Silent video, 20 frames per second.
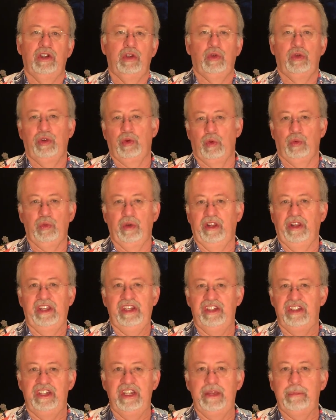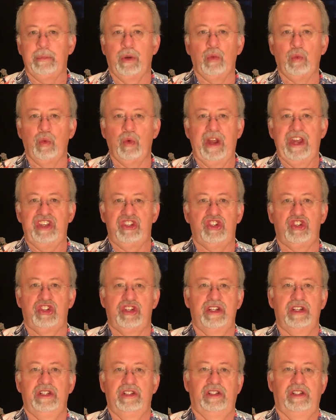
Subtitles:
really deep, rich